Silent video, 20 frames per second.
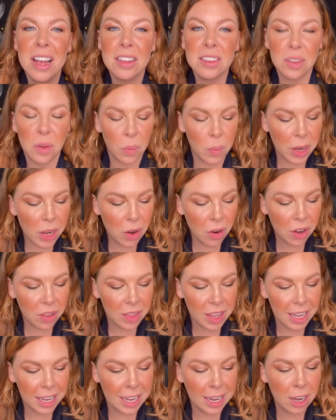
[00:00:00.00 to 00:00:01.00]
So we are in
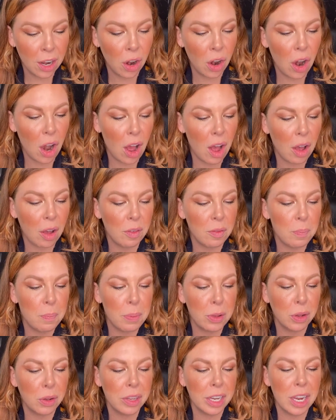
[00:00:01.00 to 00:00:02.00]
the year of
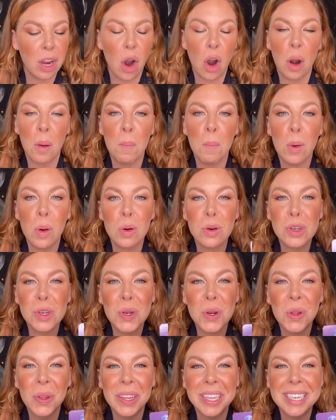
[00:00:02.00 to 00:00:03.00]
building our
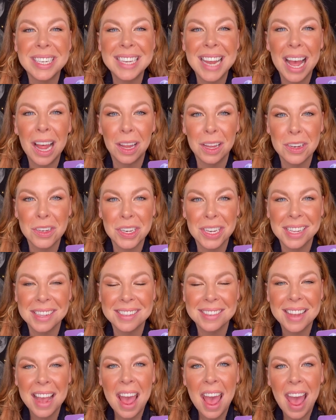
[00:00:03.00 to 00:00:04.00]
emotional
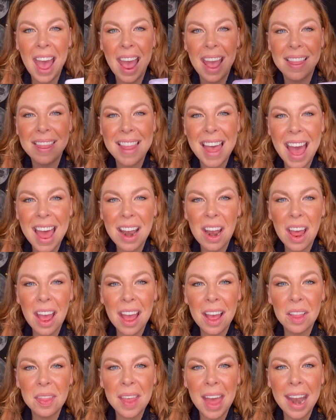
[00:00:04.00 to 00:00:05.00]
intelligence, and
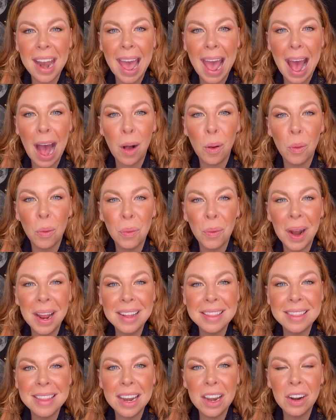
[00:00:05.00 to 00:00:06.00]
that owl
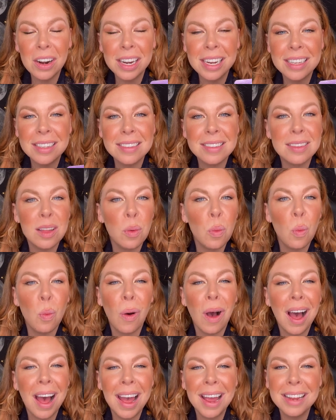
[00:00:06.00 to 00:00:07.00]
right there is the
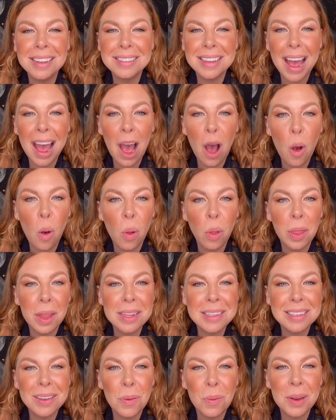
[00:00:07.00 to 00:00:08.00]
wise owl
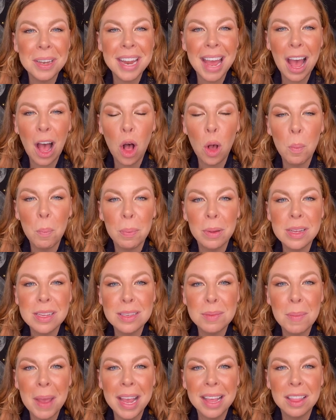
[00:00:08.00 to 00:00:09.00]
that's going to help
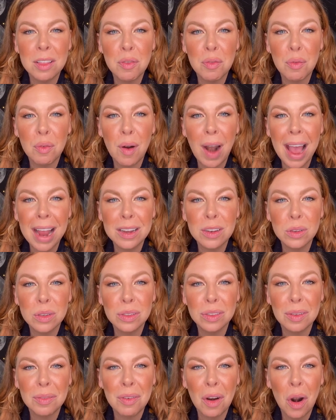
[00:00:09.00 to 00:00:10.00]
us make the
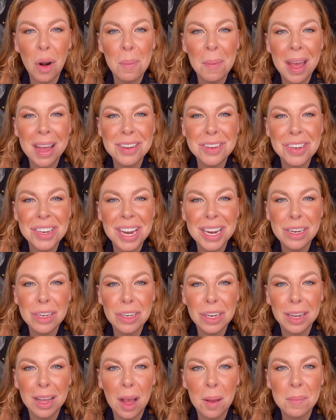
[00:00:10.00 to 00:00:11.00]
fractals of our
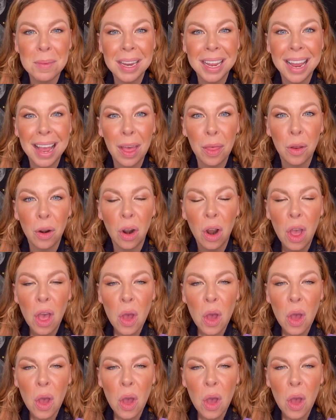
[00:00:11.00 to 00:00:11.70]
imagination come together.